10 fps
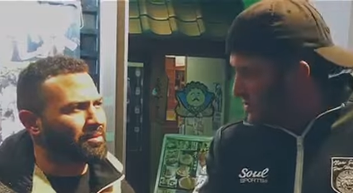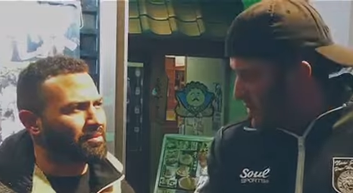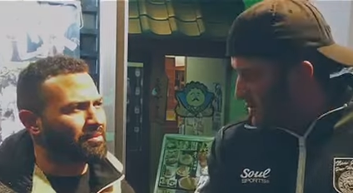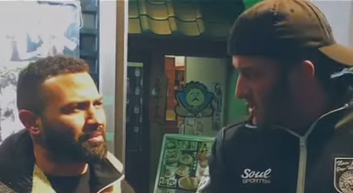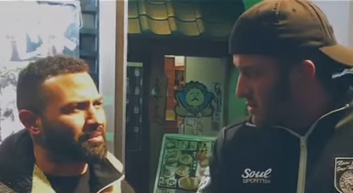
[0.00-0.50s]
Speaker 1: or
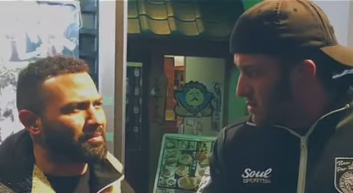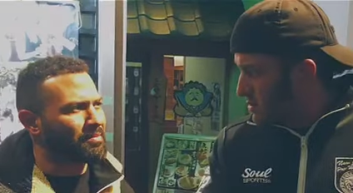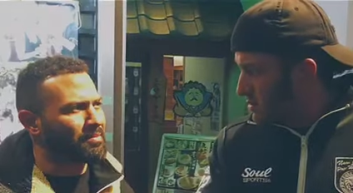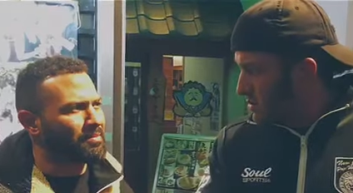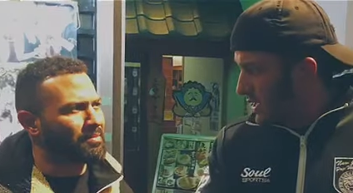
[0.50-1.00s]
something.
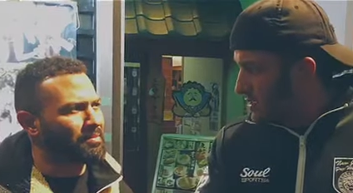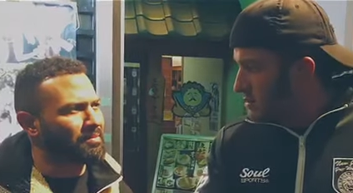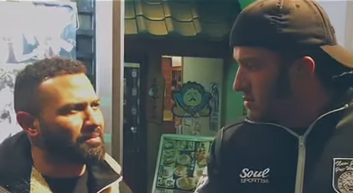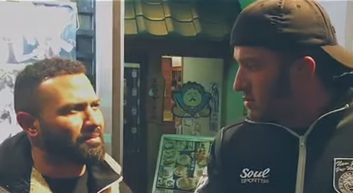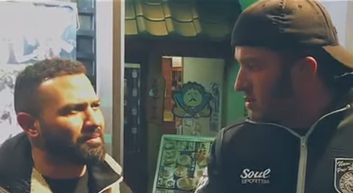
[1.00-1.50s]
Like,
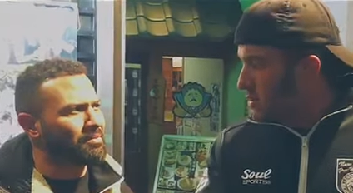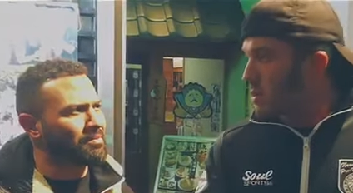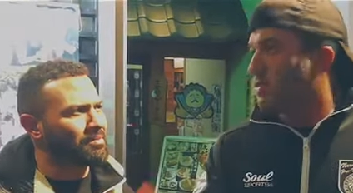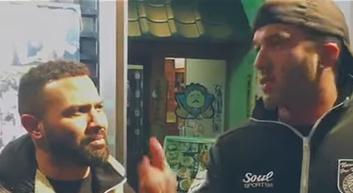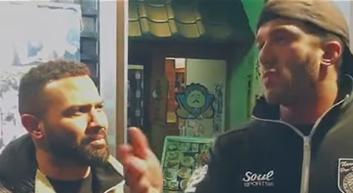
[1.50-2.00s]

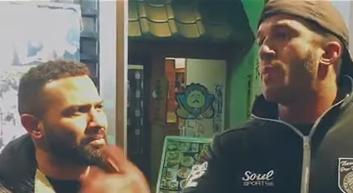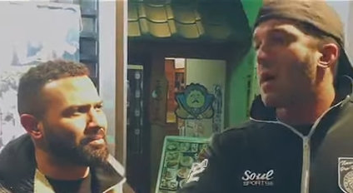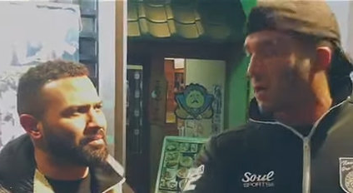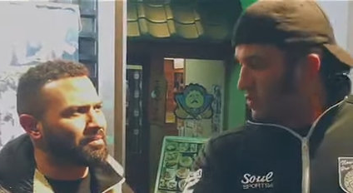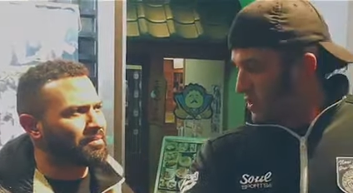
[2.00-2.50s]
they're
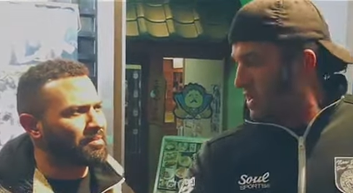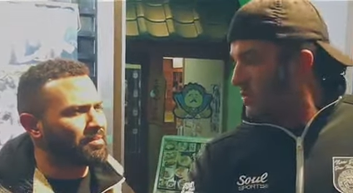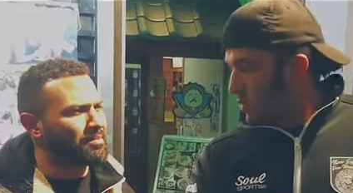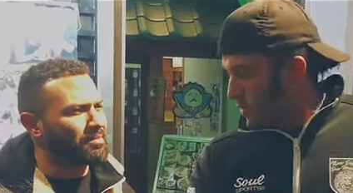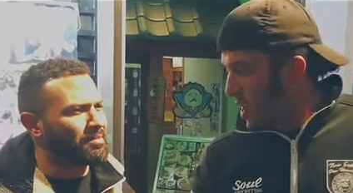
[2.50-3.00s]
Apollo
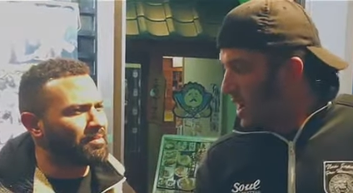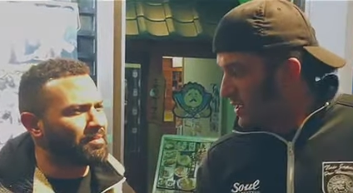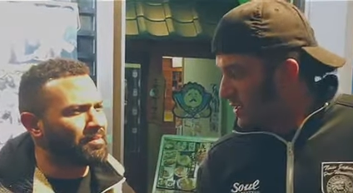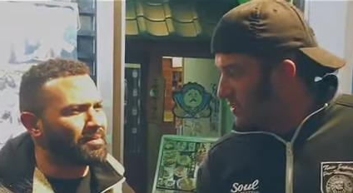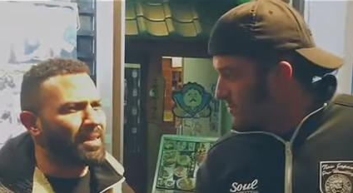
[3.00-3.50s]
Creed, we're
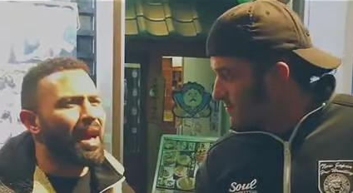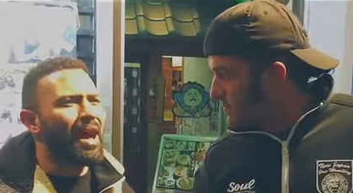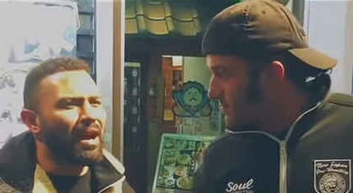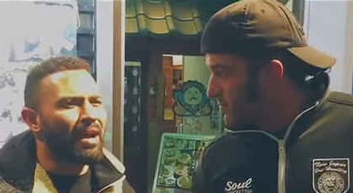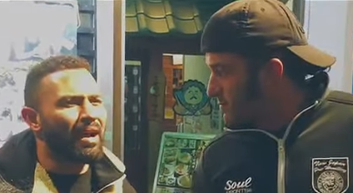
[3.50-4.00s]
Rocky.
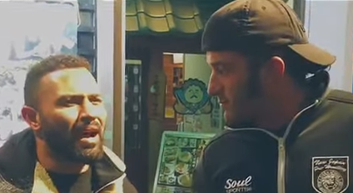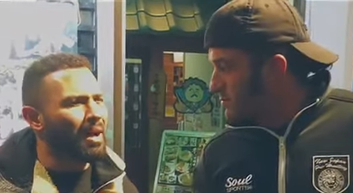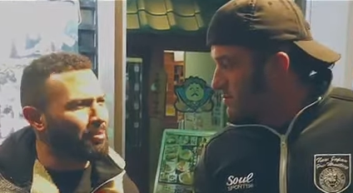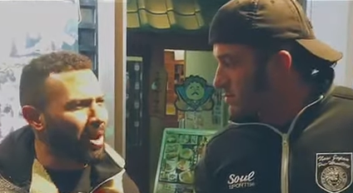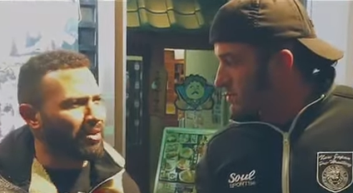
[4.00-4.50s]

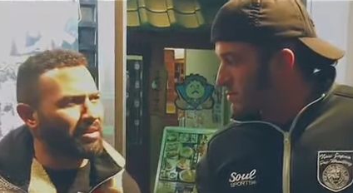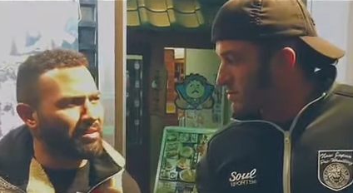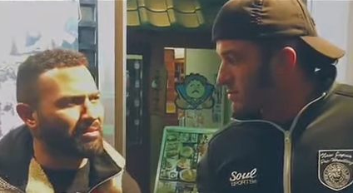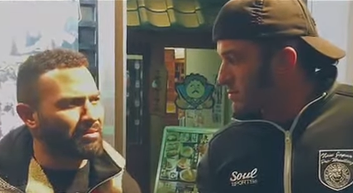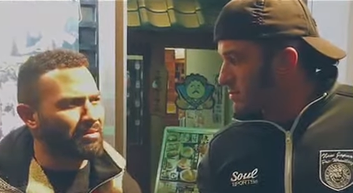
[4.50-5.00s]
I'm Rocky.
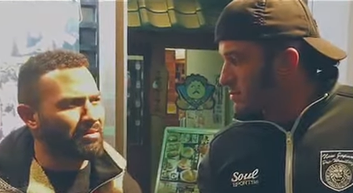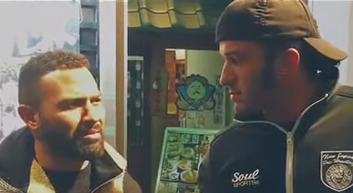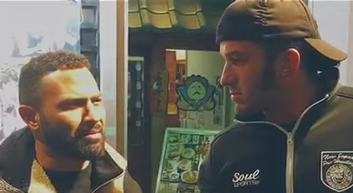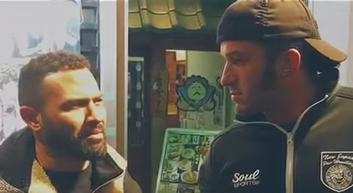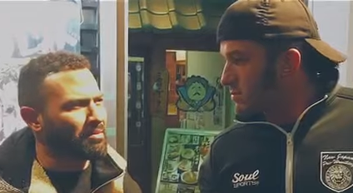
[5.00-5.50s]

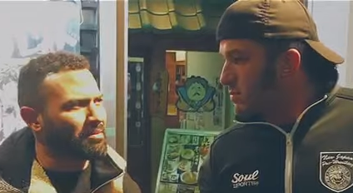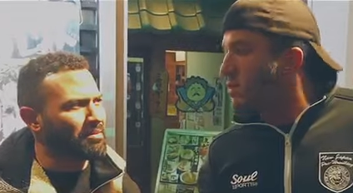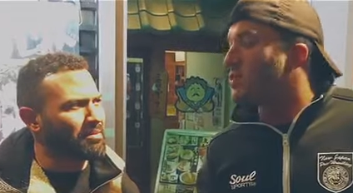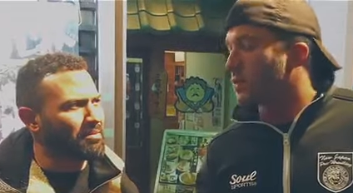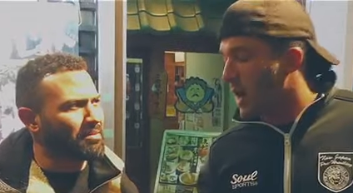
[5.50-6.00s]

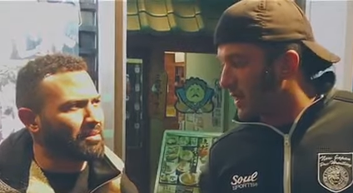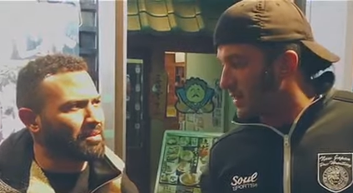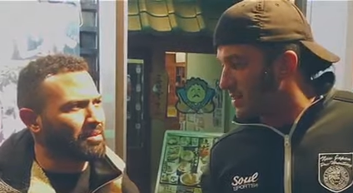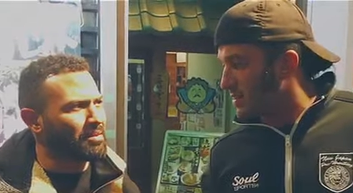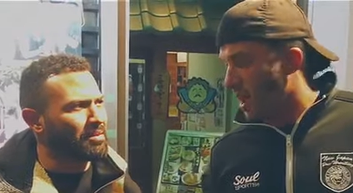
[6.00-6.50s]
You're Rocky.
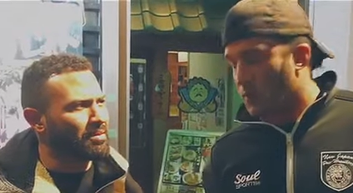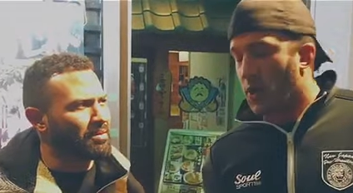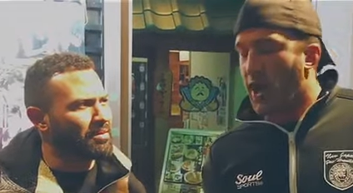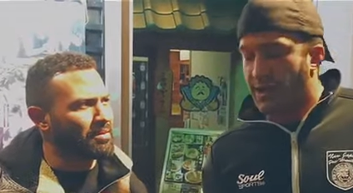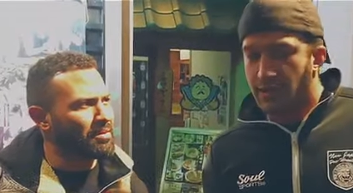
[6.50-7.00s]
I'm
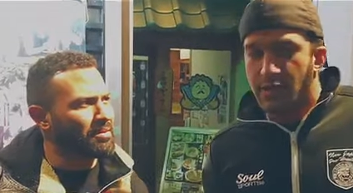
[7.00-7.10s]
Greg.